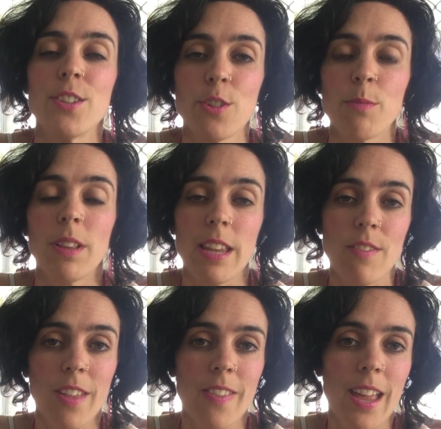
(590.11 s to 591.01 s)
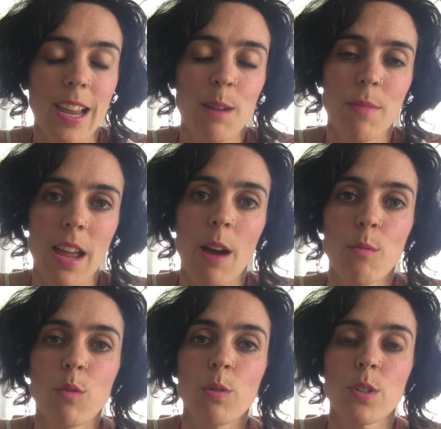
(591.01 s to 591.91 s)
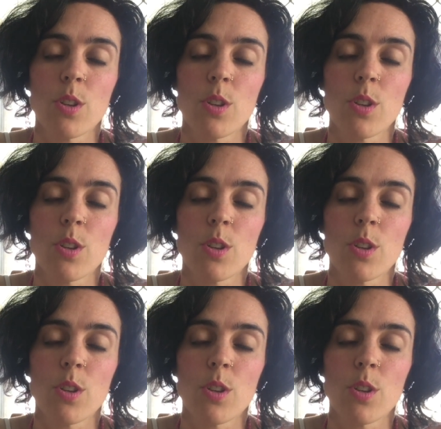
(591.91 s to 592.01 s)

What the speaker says: do believe that they can be helpful.